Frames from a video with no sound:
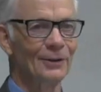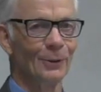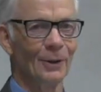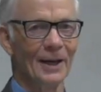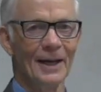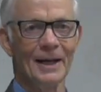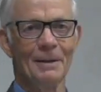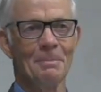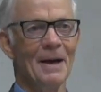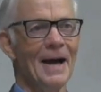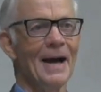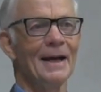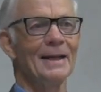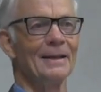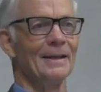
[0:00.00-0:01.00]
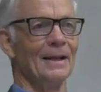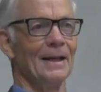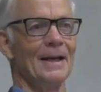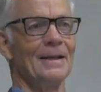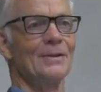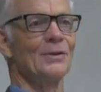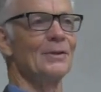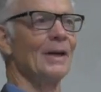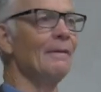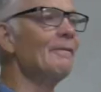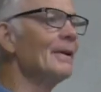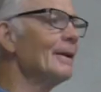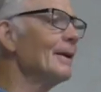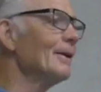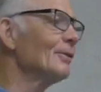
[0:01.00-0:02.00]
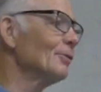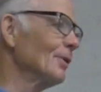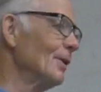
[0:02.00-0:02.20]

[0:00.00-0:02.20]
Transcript: to a lady back in the late 70s.